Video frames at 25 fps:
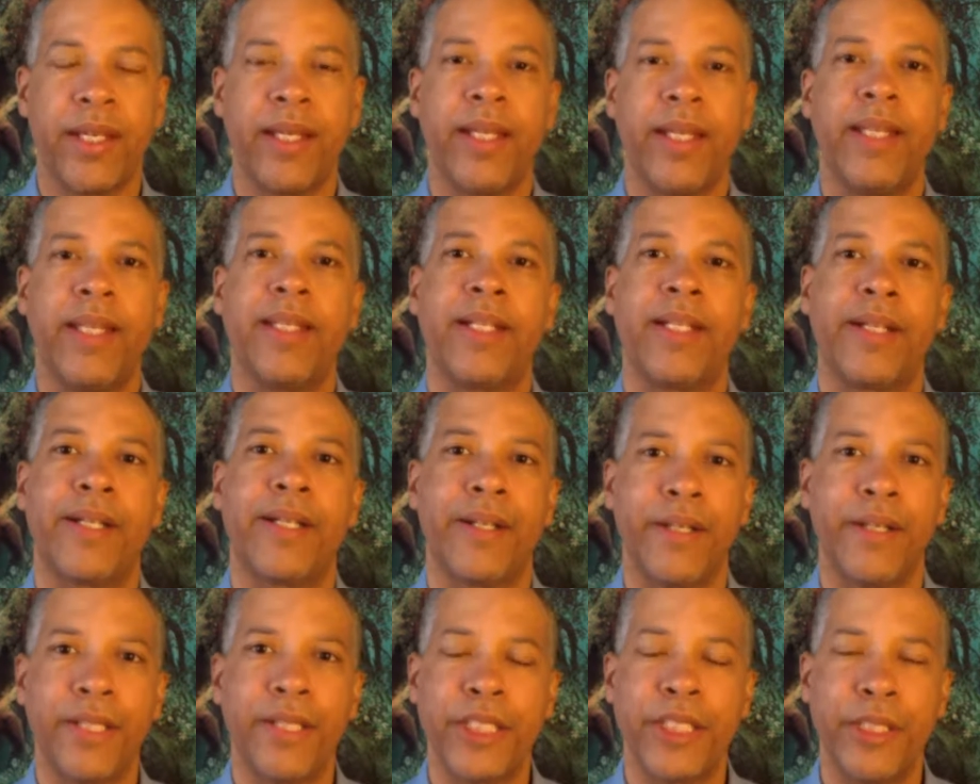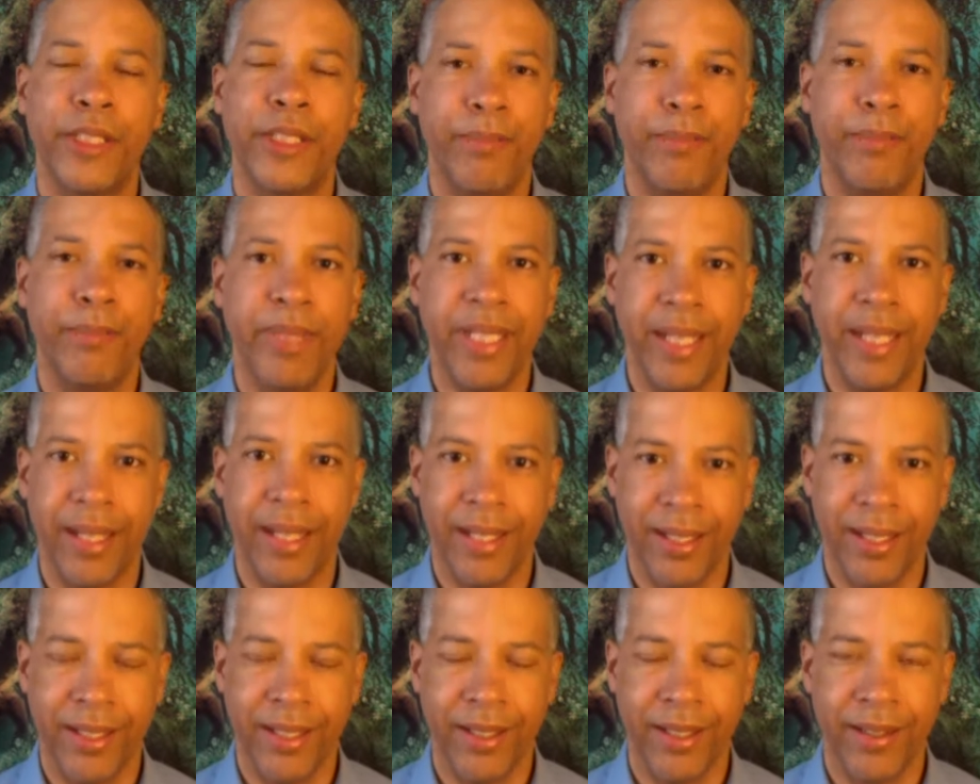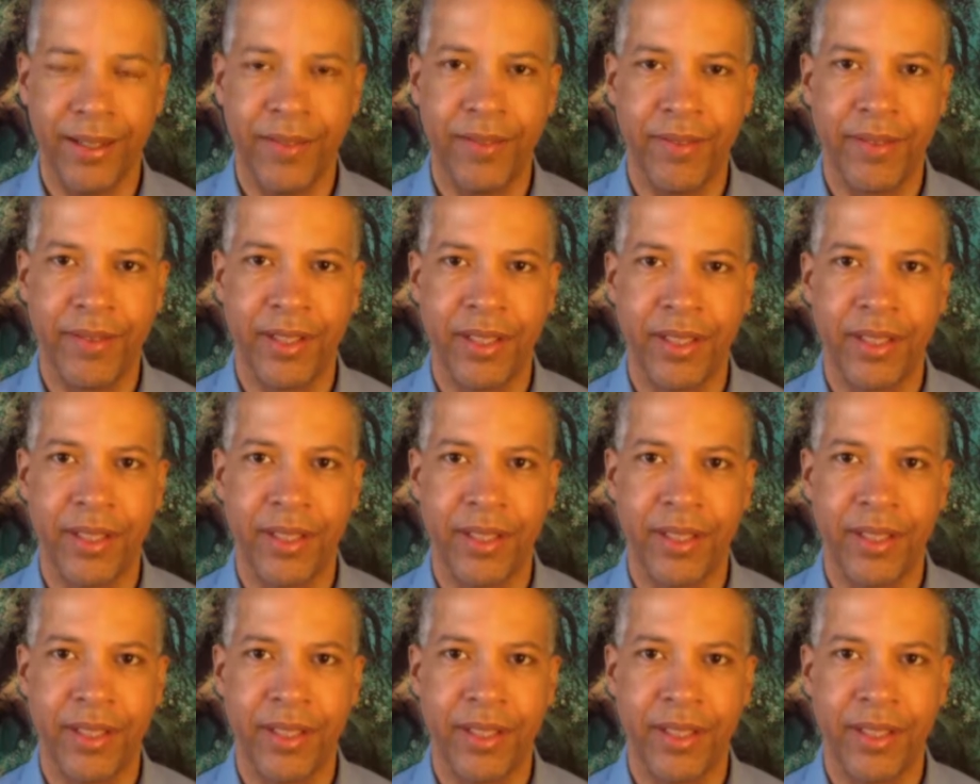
and the courage to be loved,